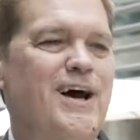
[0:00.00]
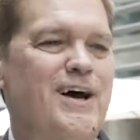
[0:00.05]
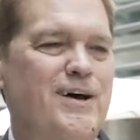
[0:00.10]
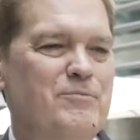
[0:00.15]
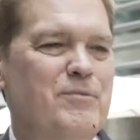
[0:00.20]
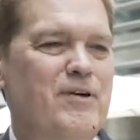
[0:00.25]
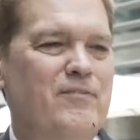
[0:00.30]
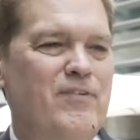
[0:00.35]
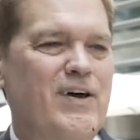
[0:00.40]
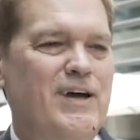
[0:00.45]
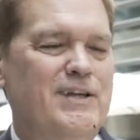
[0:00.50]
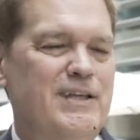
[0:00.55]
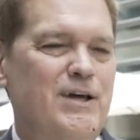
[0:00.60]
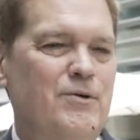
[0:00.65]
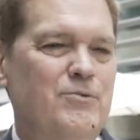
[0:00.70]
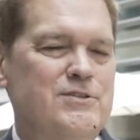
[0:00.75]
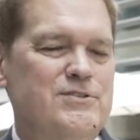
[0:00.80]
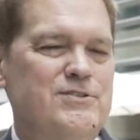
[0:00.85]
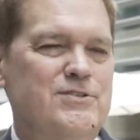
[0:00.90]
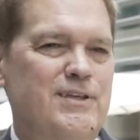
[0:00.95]
I mean, in fact, I
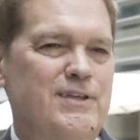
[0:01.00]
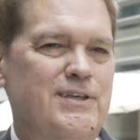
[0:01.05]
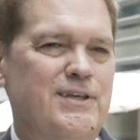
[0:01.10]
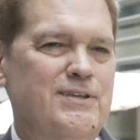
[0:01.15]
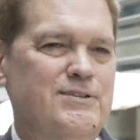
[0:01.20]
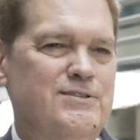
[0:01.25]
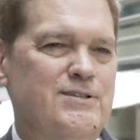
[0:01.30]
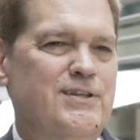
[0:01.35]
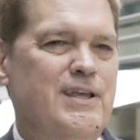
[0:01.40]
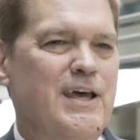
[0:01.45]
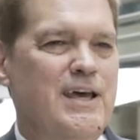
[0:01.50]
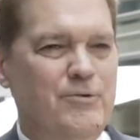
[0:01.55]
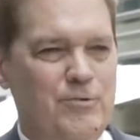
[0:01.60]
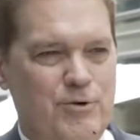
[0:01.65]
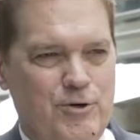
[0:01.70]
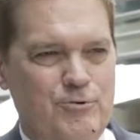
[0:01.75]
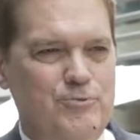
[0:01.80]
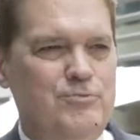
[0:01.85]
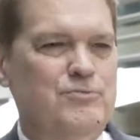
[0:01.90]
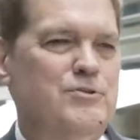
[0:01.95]
was thinking today,
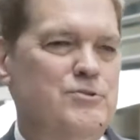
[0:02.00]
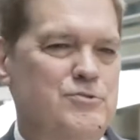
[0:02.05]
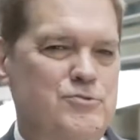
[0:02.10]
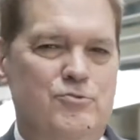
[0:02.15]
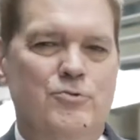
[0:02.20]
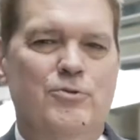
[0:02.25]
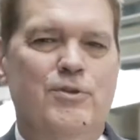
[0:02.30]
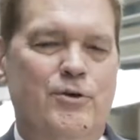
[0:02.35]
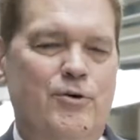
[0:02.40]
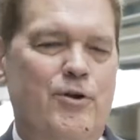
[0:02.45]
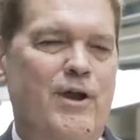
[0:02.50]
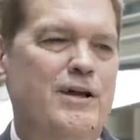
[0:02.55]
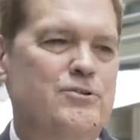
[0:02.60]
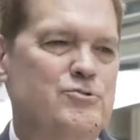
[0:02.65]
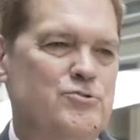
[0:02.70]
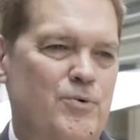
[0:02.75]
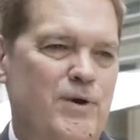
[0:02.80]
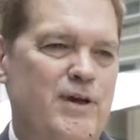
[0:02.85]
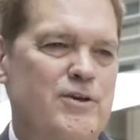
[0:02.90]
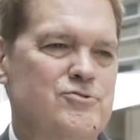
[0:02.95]
we were just through the
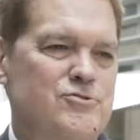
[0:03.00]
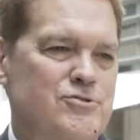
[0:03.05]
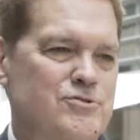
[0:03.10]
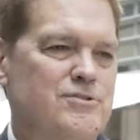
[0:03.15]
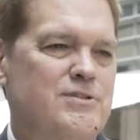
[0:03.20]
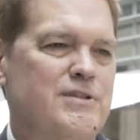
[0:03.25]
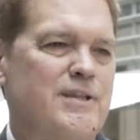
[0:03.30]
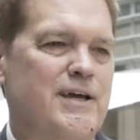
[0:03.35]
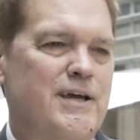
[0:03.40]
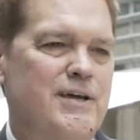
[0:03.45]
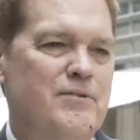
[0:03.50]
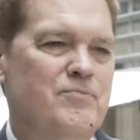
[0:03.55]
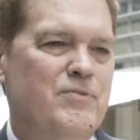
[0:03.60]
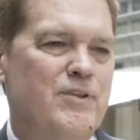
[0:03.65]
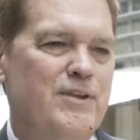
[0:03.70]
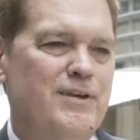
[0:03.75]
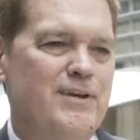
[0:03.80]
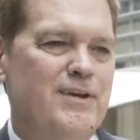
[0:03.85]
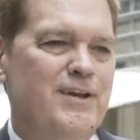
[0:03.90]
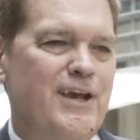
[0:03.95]
graduation today,
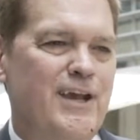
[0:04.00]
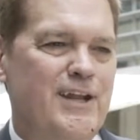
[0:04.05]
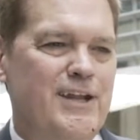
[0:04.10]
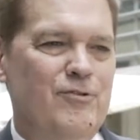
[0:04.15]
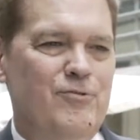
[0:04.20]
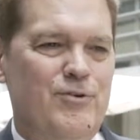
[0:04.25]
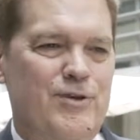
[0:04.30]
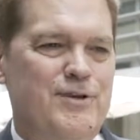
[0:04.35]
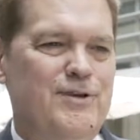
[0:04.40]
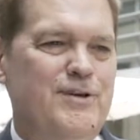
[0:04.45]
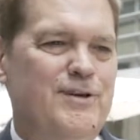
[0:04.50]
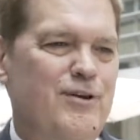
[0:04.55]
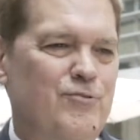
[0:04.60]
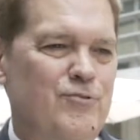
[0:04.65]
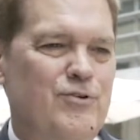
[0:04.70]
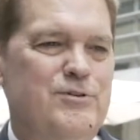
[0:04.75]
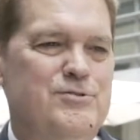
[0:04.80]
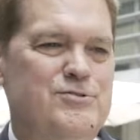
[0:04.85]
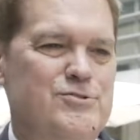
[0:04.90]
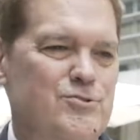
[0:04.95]
and
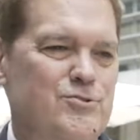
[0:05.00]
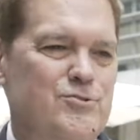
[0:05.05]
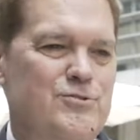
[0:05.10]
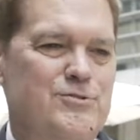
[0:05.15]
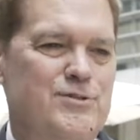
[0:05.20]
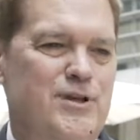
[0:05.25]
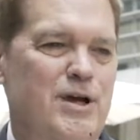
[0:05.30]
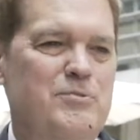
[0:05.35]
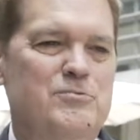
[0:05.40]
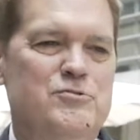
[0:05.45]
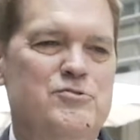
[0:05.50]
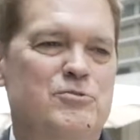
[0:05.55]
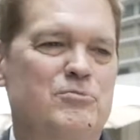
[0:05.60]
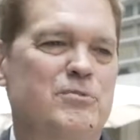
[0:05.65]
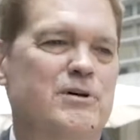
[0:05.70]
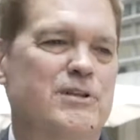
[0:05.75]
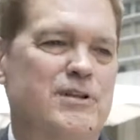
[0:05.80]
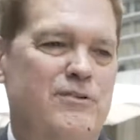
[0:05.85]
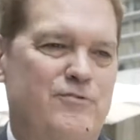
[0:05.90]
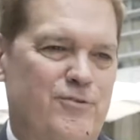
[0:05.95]
every student comes
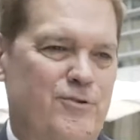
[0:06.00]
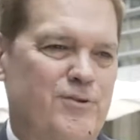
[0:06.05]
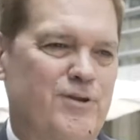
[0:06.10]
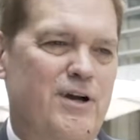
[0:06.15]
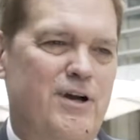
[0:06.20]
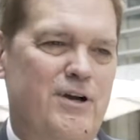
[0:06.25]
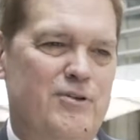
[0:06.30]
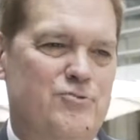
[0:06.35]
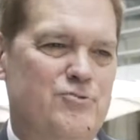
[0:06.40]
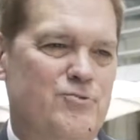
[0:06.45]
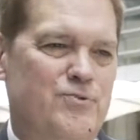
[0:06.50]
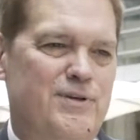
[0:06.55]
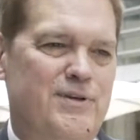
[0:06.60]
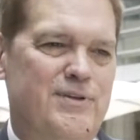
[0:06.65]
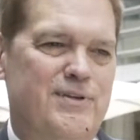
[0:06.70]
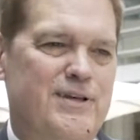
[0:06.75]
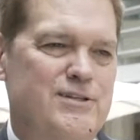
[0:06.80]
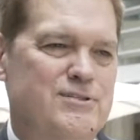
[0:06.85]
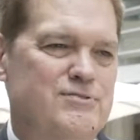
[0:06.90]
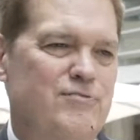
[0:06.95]
from a different country,
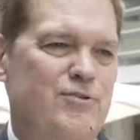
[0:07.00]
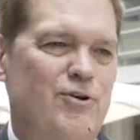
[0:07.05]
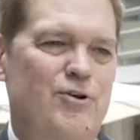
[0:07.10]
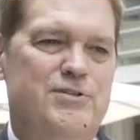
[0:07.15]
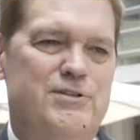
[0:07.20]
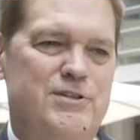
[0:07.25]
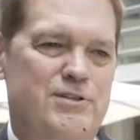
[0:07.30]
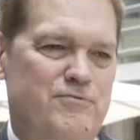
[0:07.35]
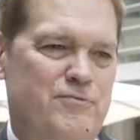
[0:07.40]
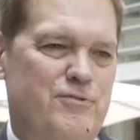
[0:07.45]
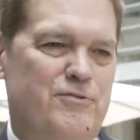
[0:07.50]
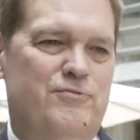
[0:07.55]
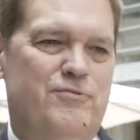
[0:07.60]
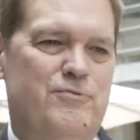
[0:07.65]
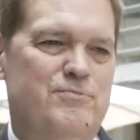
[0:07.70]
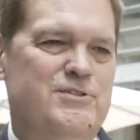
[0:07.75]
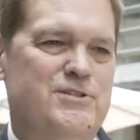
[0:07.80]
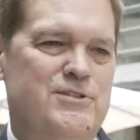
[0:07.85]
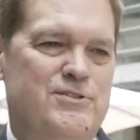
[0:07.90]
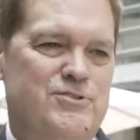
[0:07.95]
and that's very different
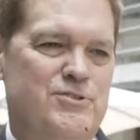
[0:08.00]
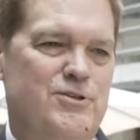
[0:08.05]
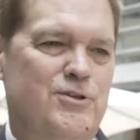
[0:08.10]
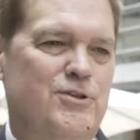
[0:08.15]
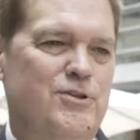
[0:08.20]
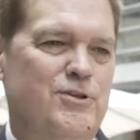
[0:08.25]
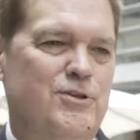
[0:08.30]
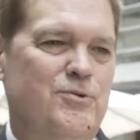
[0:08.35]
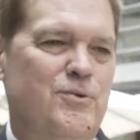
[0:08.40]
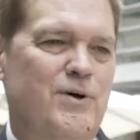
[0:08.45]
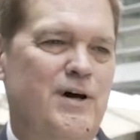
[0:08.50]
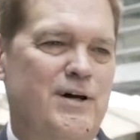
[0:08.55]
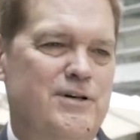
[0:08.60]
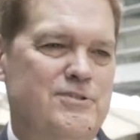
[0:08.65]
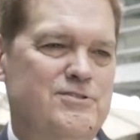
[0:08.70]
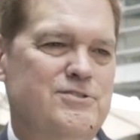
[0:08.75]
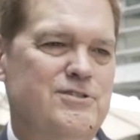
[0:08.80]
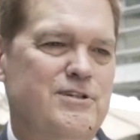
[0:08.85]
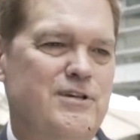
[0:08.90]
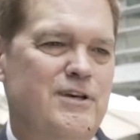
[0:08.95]
from teaching in the
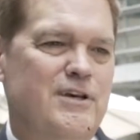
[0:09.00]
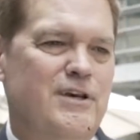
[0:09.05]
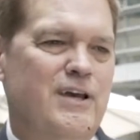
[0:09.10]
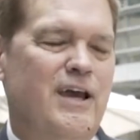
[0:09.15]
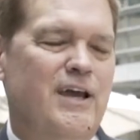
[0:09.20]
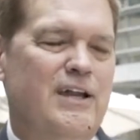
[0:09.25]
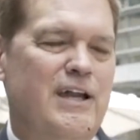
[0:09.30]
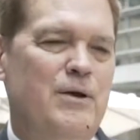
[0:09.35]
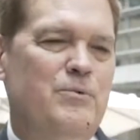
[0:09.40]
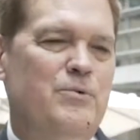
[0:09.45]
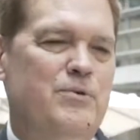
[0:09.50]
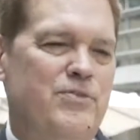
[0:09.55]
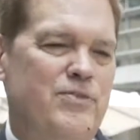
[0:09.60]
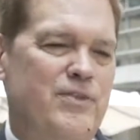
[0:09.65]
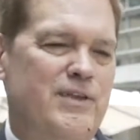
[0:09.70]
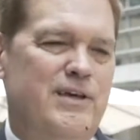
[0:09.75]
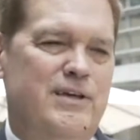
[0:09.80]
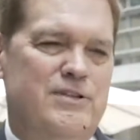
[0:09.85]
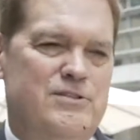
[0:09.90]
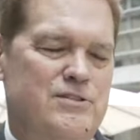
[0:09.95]
US. And I would
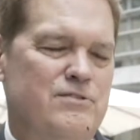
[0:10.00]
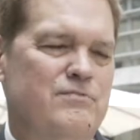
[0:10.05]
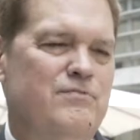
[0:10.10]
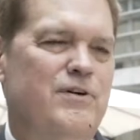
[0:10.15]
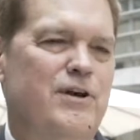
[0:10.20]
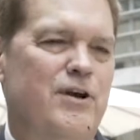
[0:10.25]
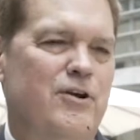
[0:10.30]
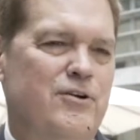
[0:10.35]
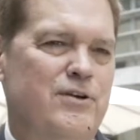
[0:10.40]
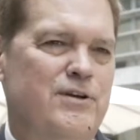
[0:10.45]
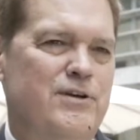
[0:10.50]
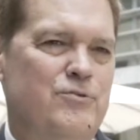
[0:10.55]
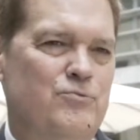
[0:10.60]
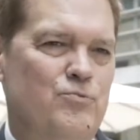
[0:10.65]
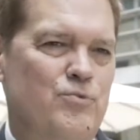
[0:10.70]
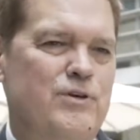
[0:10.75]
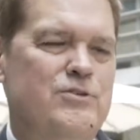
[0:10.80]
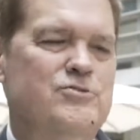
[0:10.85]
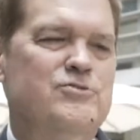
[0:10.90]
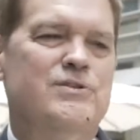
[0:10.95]
think it's a very
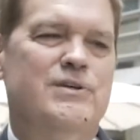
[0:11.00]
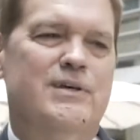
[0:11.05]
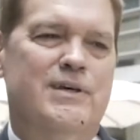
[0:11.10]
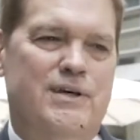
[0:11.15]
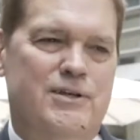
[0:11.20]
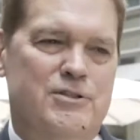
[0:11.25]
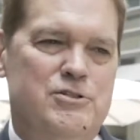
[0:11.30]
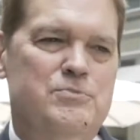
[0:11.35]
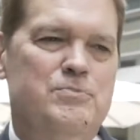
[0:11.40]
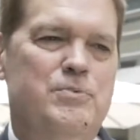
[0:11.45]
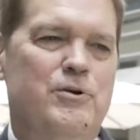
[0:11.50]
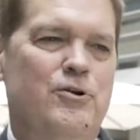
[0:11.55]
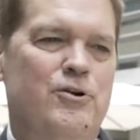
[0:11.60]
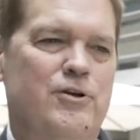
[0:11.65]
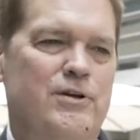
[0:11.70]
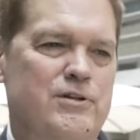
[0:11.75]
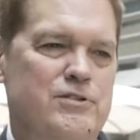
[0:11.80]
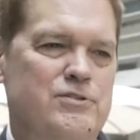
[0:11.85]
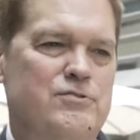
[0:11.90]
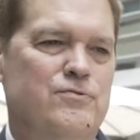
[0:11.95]
enriching
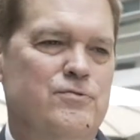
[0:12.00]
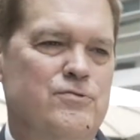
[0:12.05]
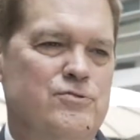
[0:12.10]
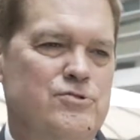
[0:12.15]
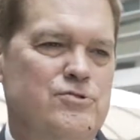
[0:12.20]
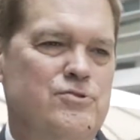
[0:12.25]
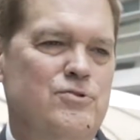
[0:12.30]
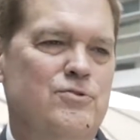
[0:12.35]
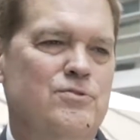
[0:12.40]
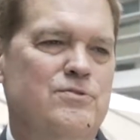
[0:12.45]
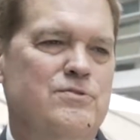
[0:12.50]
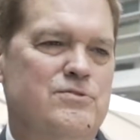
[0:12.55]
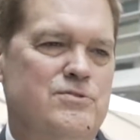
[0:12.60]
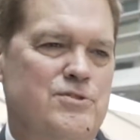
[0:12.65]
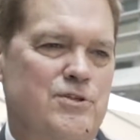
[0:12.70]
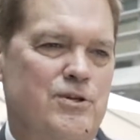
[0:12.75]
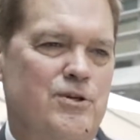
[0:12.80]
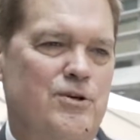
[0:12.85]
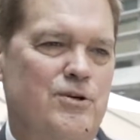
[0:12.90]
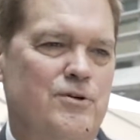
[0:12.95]
experience for
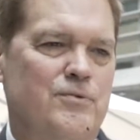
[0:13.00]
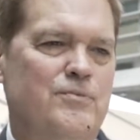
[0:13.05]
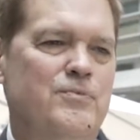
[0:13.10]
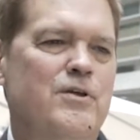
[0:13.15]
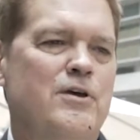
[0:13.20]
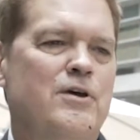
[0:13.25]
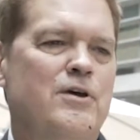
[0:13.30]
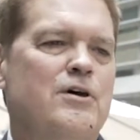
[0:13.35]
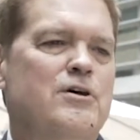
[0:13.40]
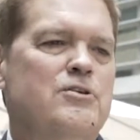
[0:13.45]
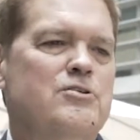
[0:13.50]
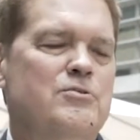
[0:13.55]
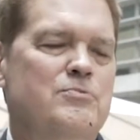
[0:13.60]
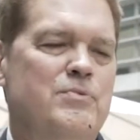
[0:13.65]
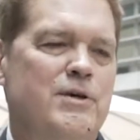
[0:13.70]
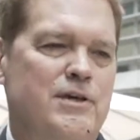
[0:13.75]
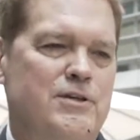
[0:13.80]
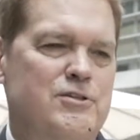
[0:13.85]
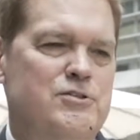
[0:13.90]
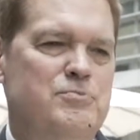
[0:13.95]
students here to
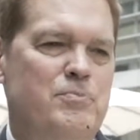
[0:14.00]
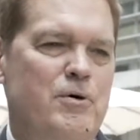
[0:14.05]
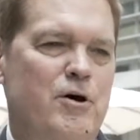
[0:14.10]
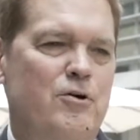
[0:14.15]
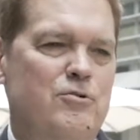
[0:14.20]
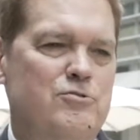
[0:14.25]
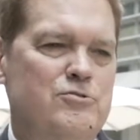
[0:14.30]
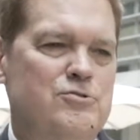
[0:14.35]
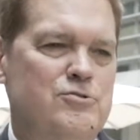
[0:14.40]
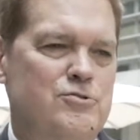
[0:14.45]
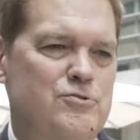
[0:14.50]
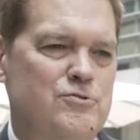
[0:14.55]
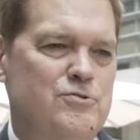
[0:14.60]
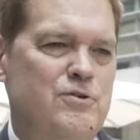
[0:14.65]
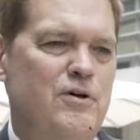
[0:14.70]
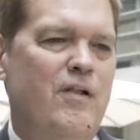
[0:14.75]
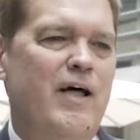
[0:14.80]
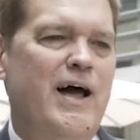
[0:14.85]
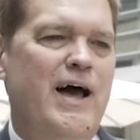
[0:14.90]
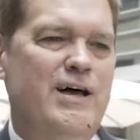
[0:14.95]
be exposed to
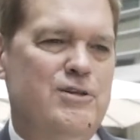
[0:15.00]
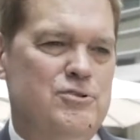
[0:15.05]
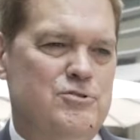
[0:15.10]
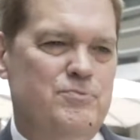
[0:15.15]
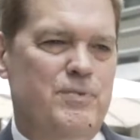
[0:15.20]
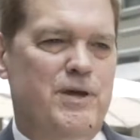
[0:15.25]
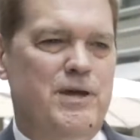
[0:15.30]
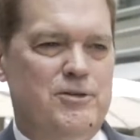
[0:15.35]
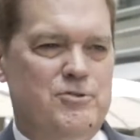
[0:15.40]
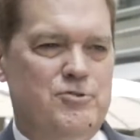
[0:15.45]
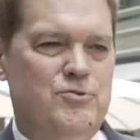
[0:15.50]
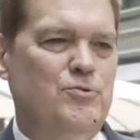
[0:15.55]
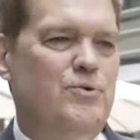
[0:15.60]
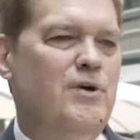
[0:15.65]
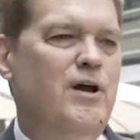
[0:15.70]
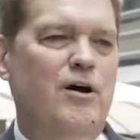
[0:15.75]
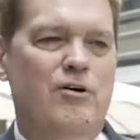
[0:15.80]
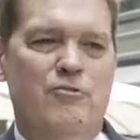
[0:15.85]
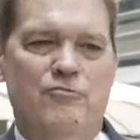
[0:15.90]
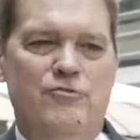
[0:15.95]
classmates who
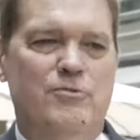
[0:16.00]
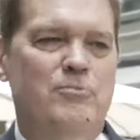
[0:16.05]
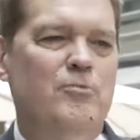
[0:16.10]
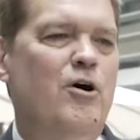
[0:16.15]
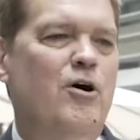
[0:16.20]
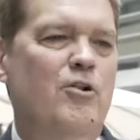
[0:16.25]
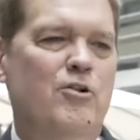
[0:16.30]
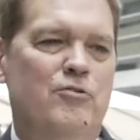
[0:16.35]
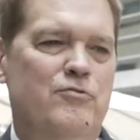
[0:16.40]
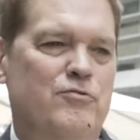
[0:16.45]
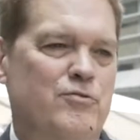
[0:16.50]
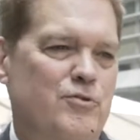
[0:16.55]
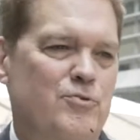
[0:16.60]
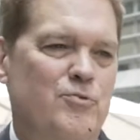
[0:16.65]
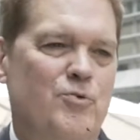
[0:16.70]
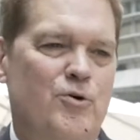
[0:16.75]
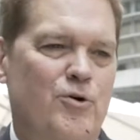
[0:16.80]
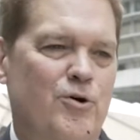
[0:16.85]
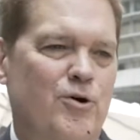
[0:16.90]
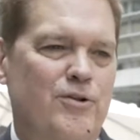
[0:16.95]
come from all over the
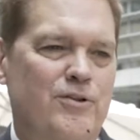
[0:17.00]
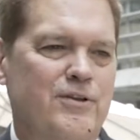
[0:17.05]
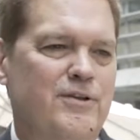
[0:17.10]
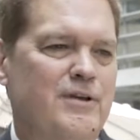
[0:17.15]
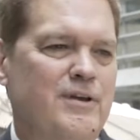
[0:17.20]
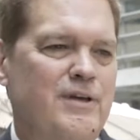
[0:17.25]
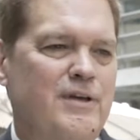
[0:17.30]
world.